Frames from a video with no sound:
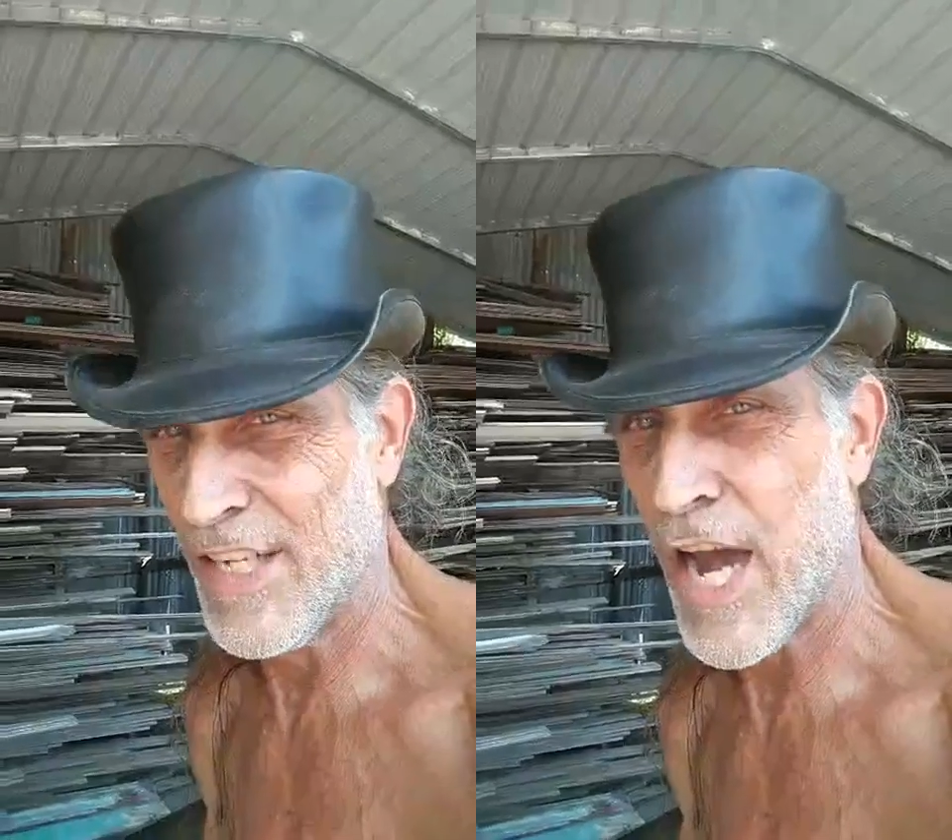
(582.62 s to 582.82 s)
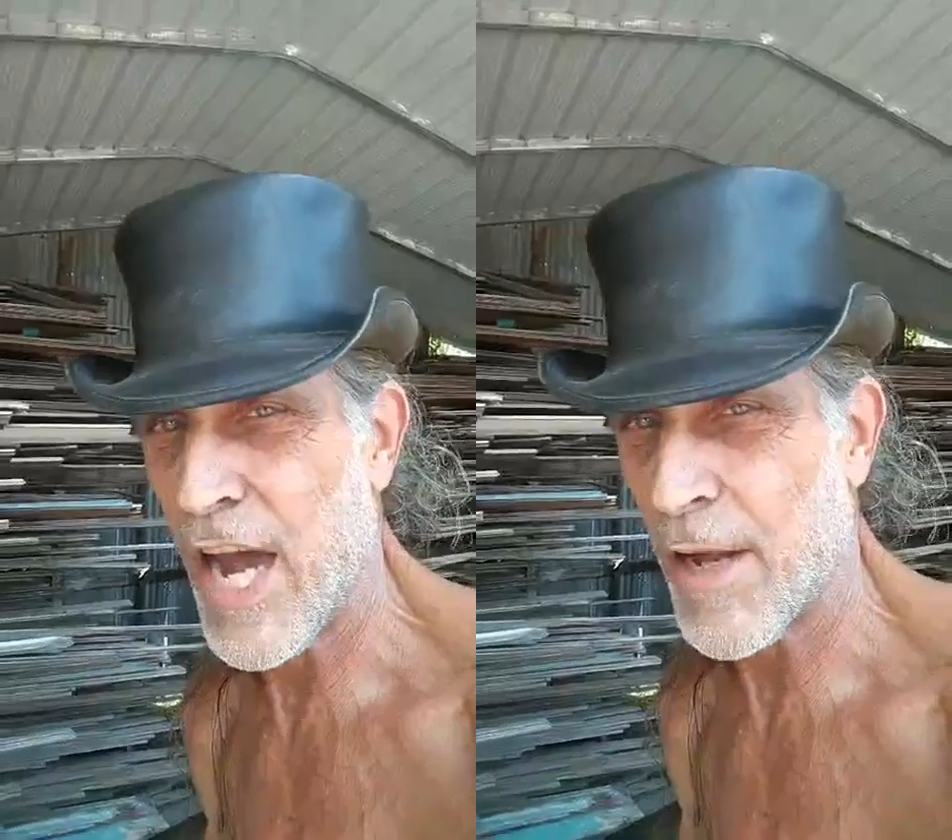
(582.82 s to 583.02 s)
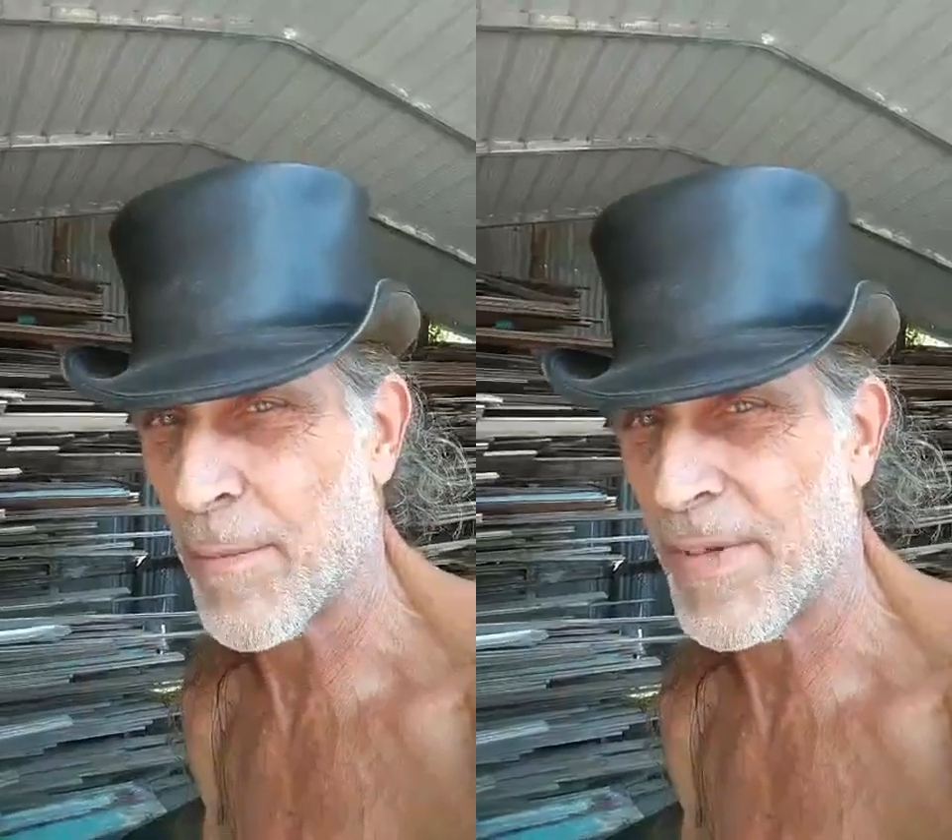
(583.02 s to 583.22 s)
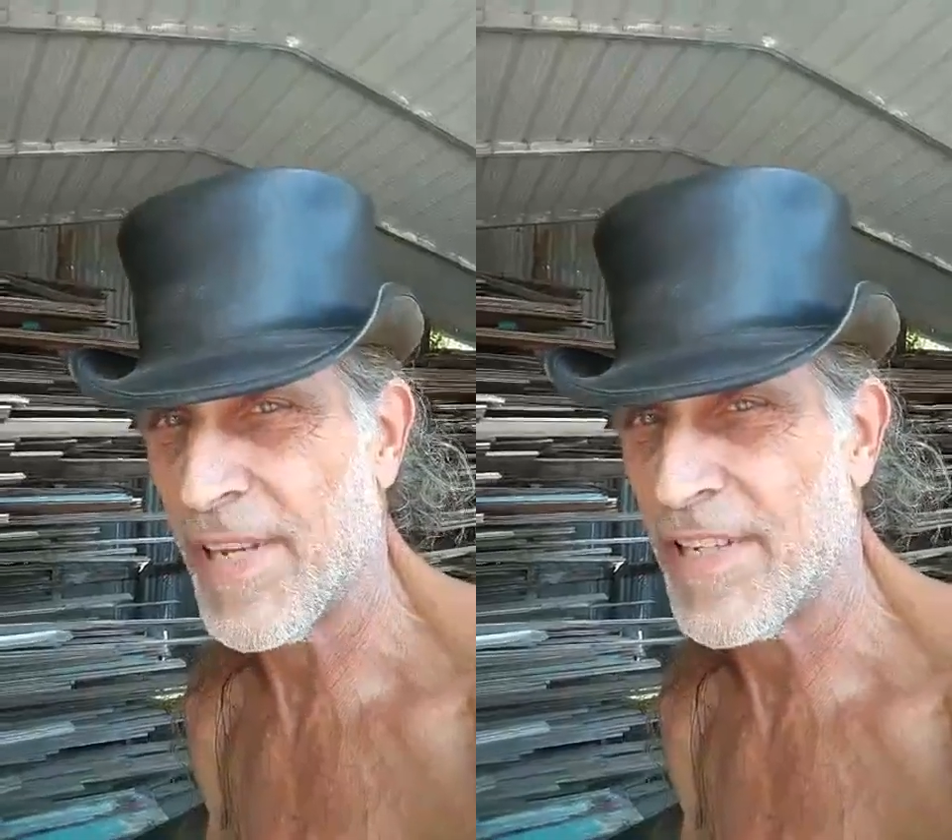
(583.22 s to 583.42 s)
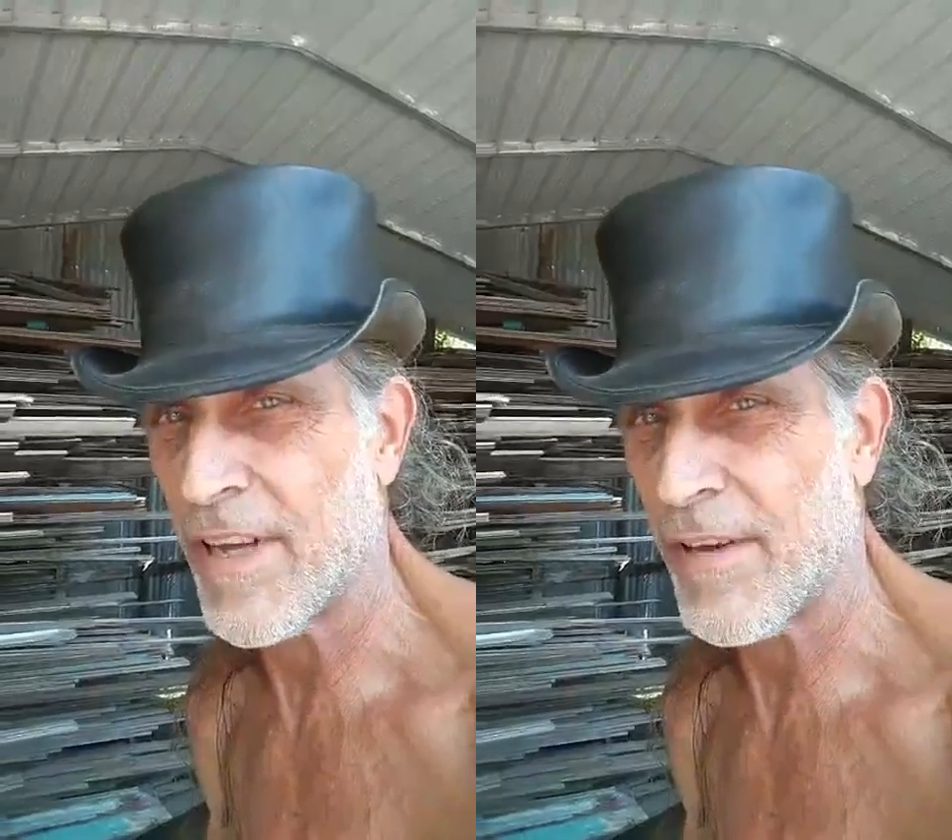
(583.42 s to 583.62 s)
and
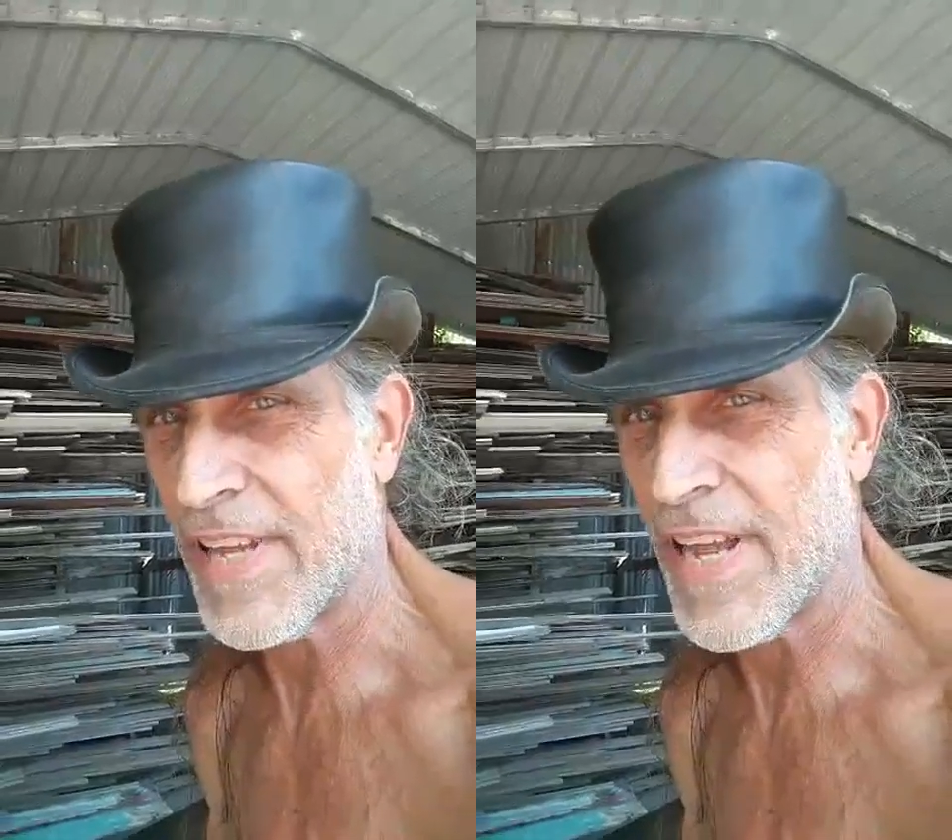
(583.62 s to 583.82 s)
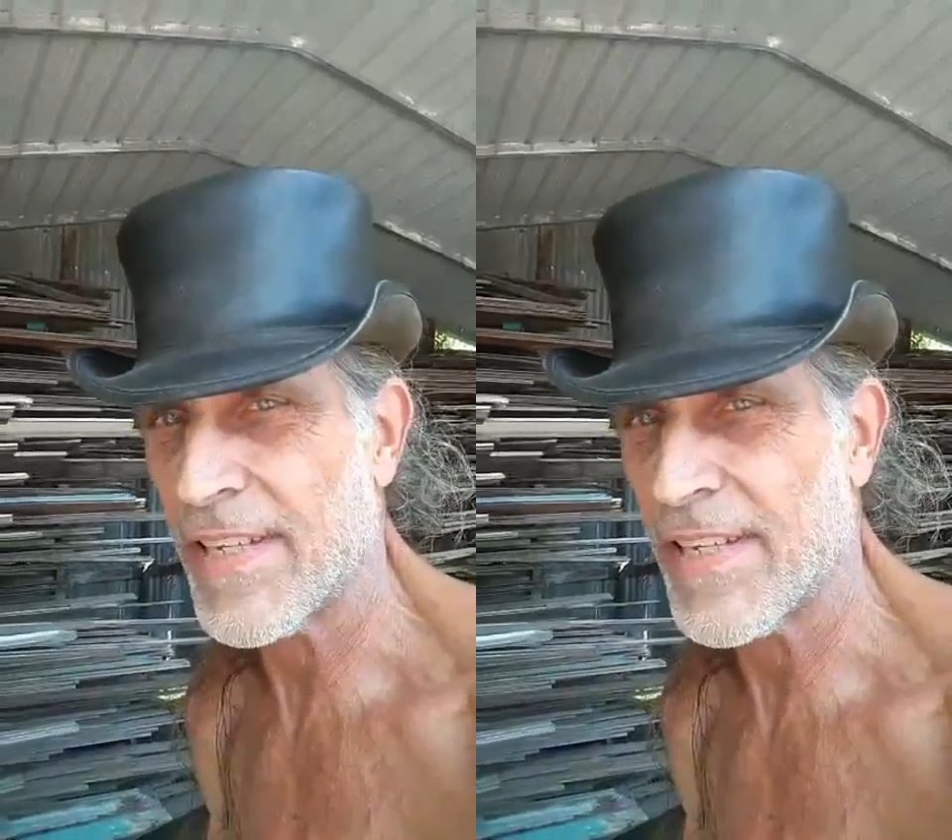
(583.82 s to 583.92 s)
understand